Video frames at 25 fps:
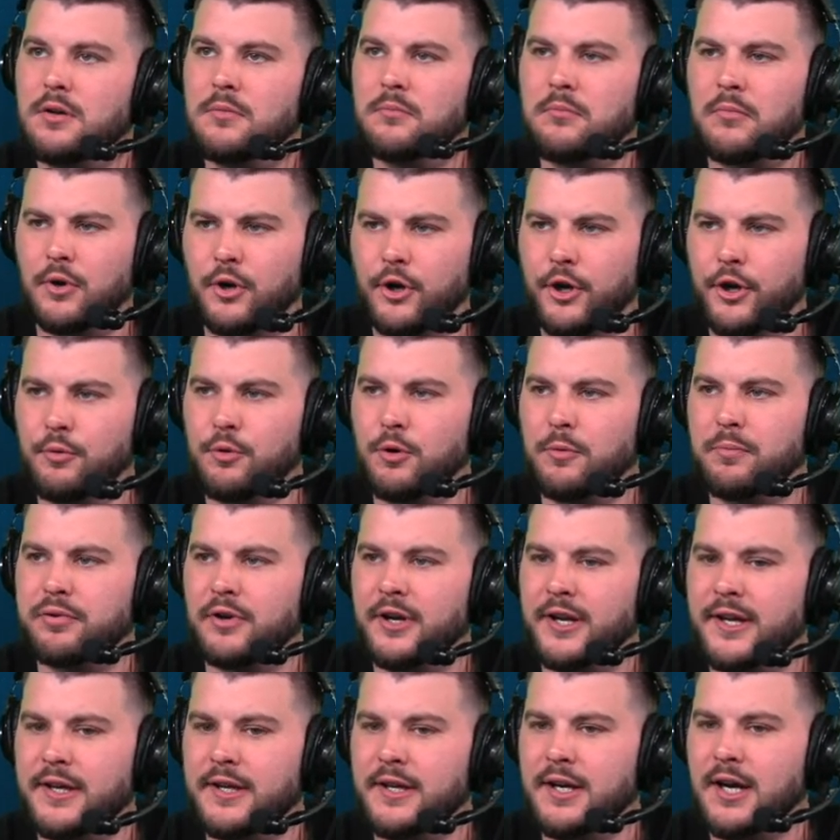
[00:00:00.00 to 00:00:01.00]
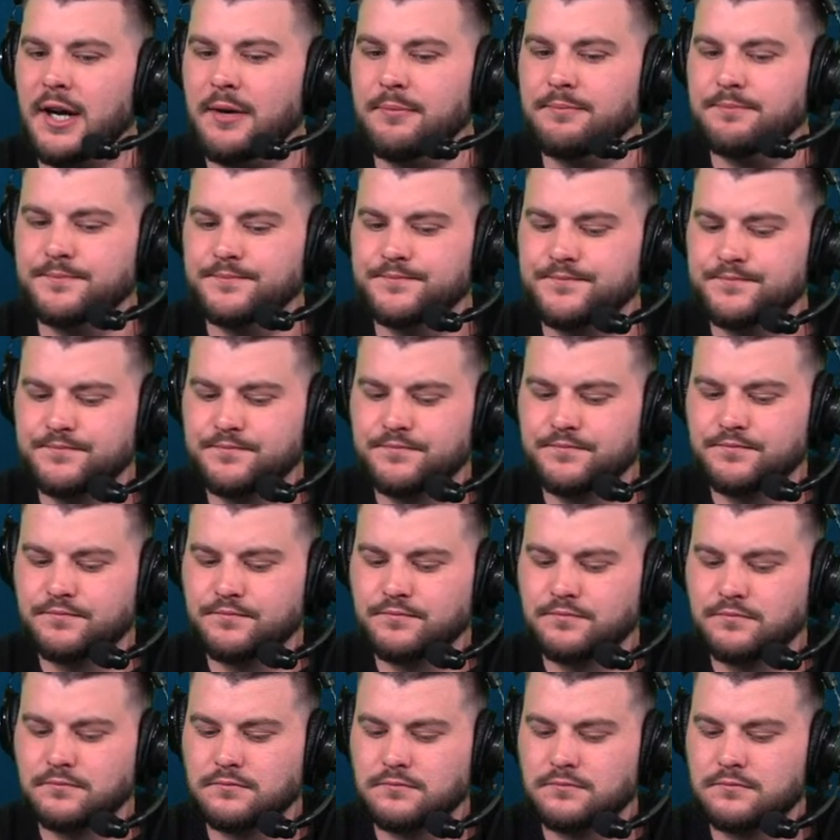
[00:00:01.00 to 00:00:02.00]
Murray will bring it up.
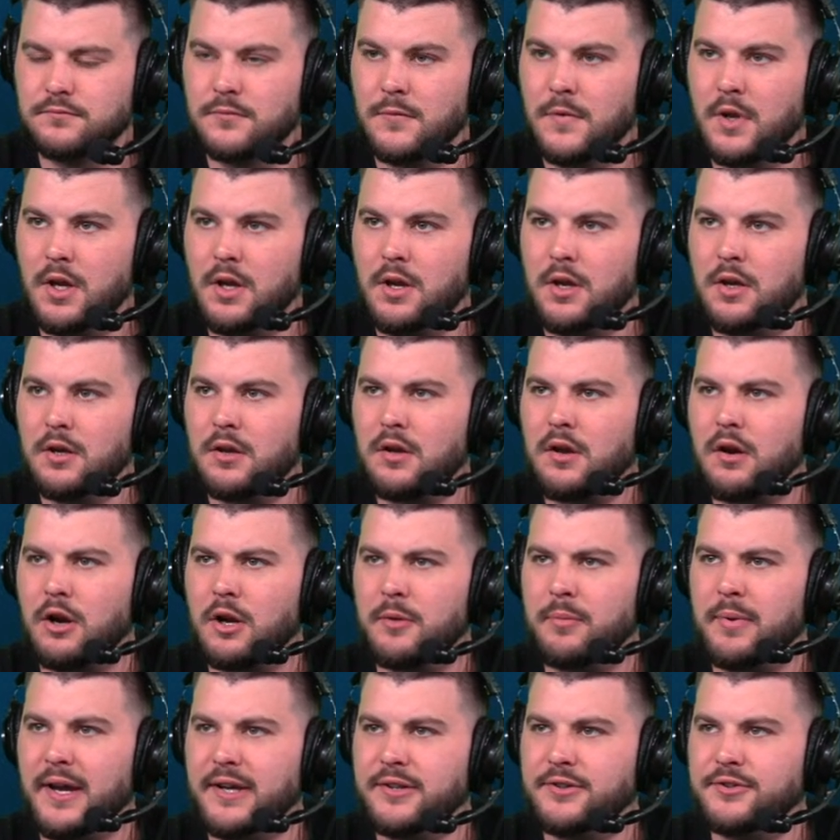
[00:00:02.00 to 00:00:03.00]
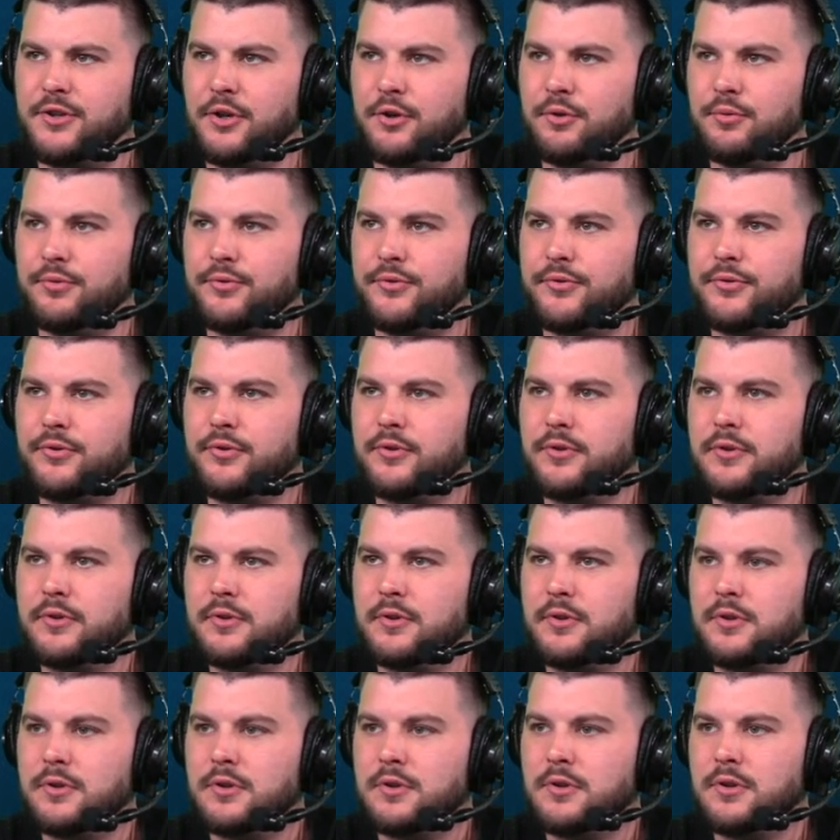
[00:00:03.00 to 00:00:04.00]
Guarded by Deuce.
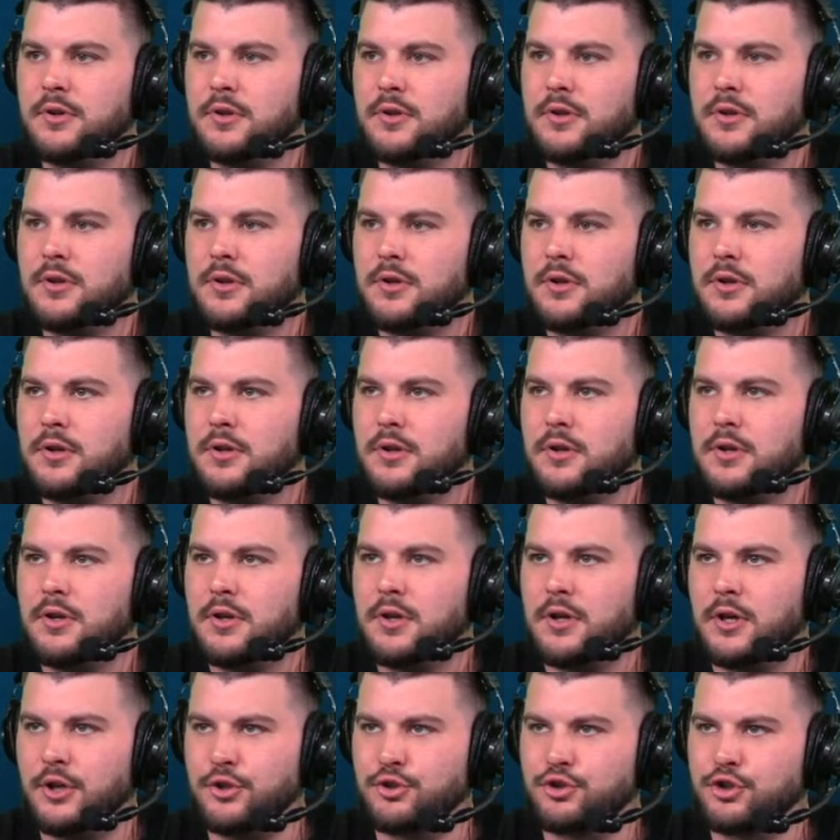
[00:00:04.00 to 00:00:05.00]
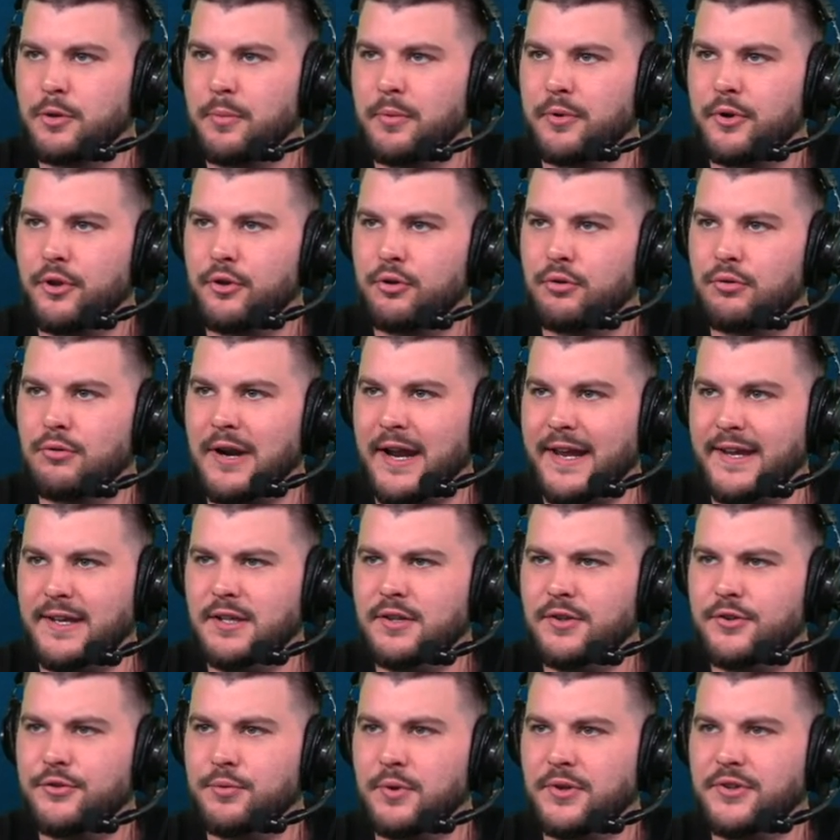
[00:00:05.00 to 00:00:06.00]
Going to dribble to the
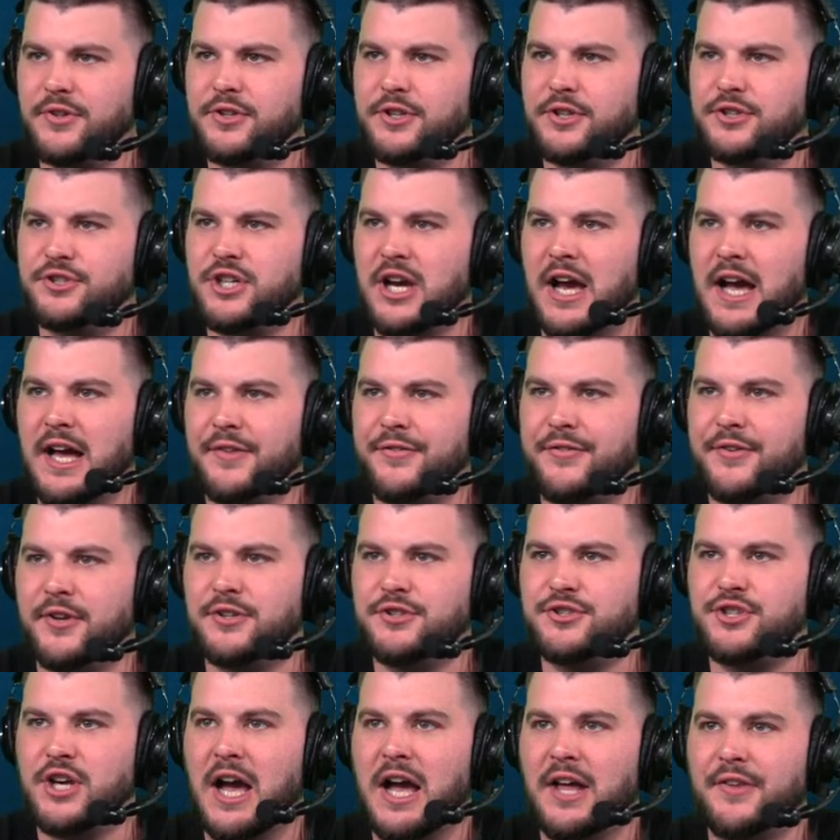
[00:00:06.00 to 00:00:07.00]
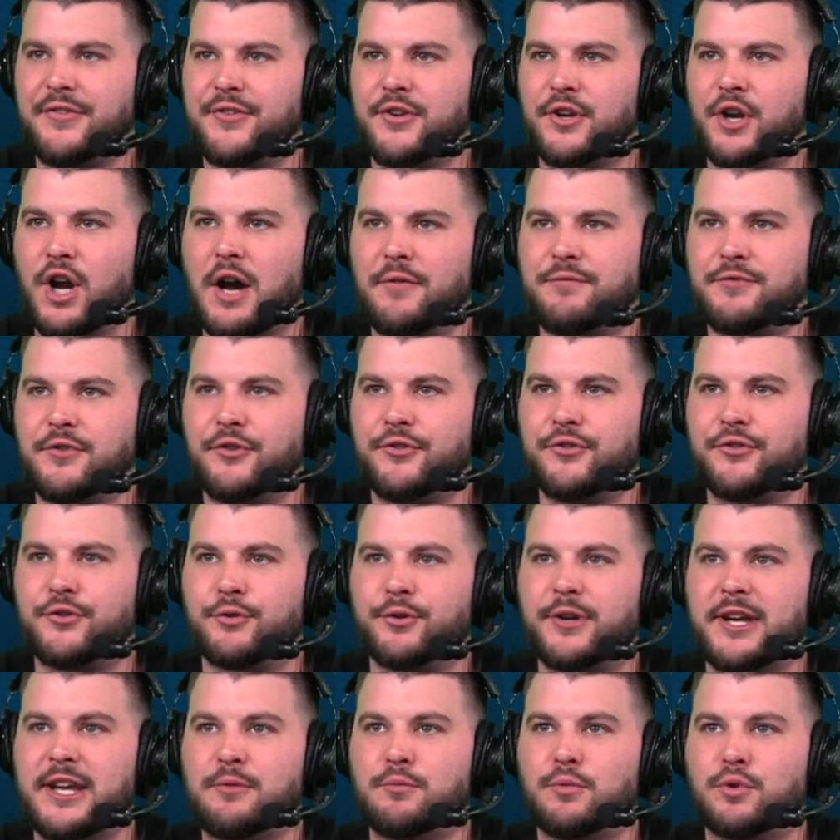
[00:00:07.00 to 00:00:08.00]
right. Swings it to Johnson. Johnson off the
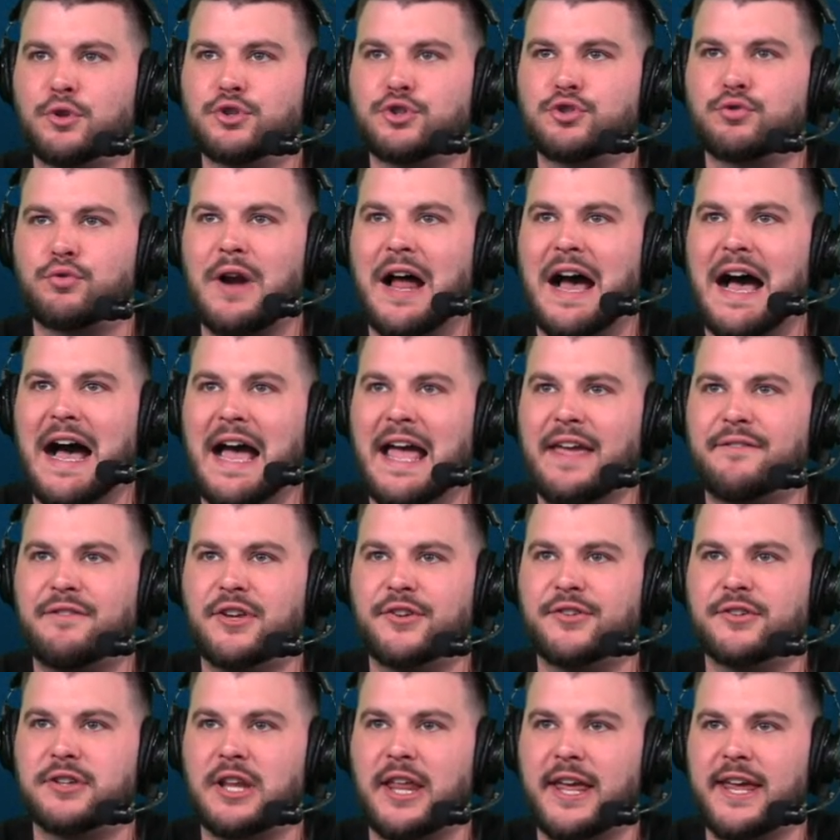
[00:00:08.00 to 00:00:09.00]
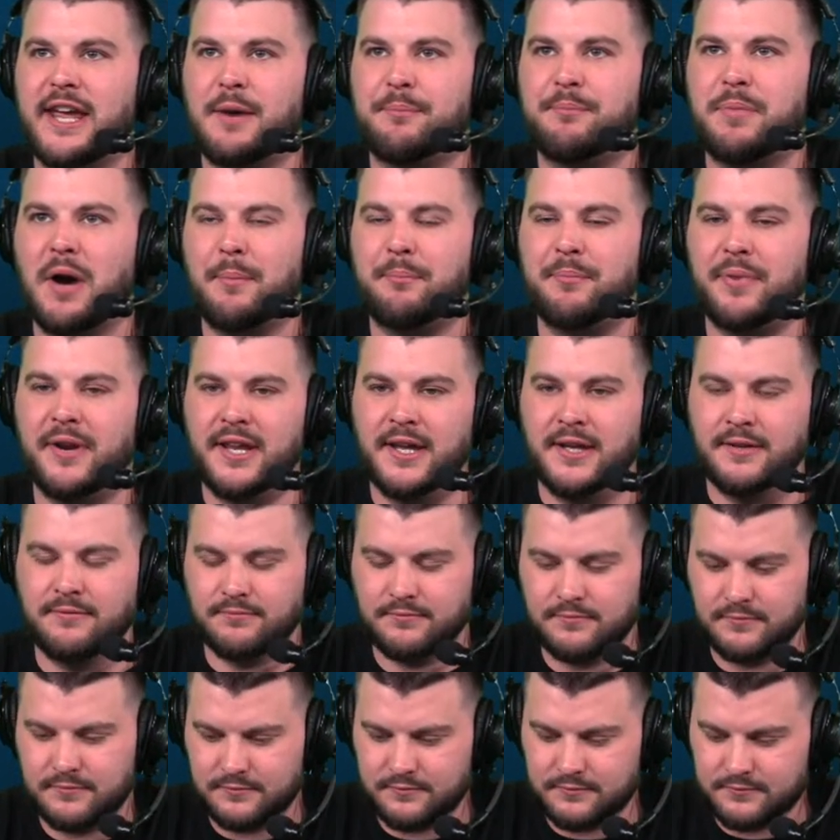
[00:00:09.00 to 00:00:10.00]
screen will drive his layup up and in.
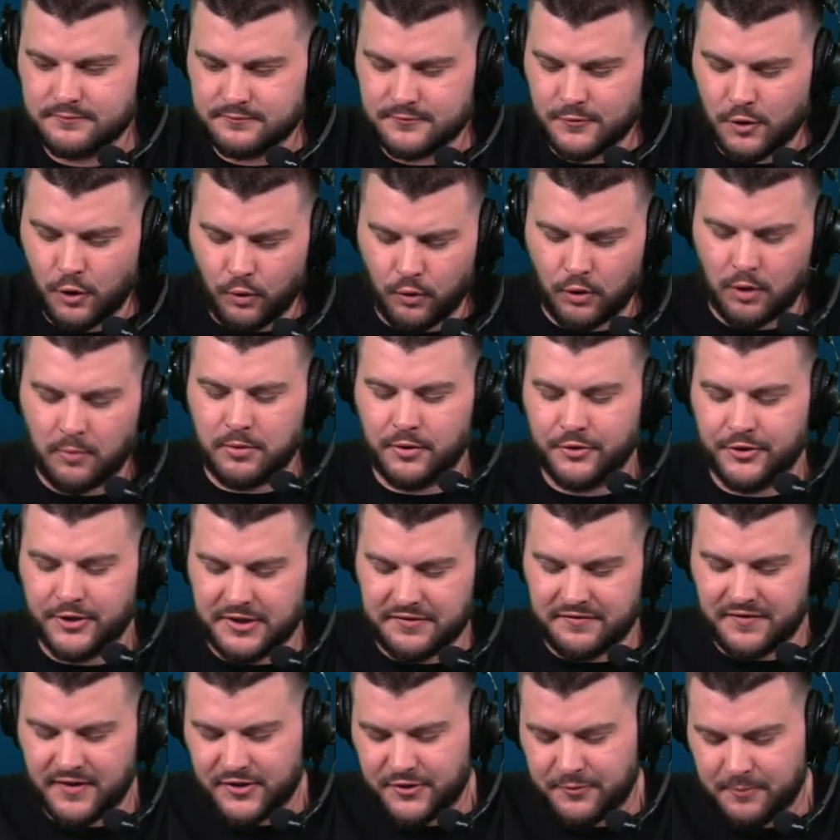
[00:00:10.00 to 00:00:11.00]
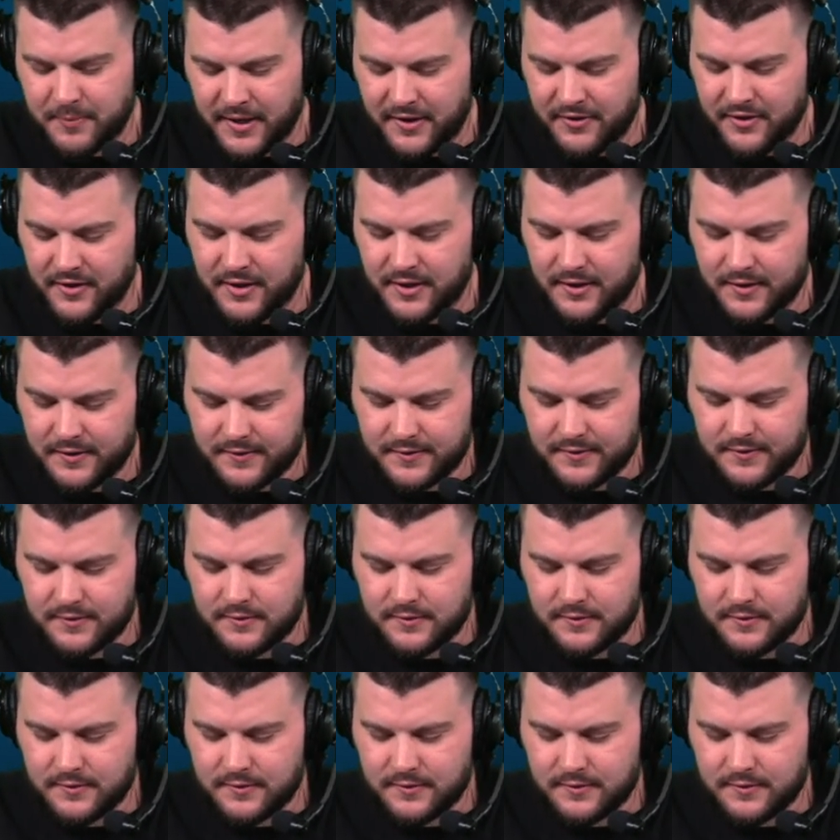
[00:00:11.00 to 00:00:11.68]
Horrible defense by the Knicks.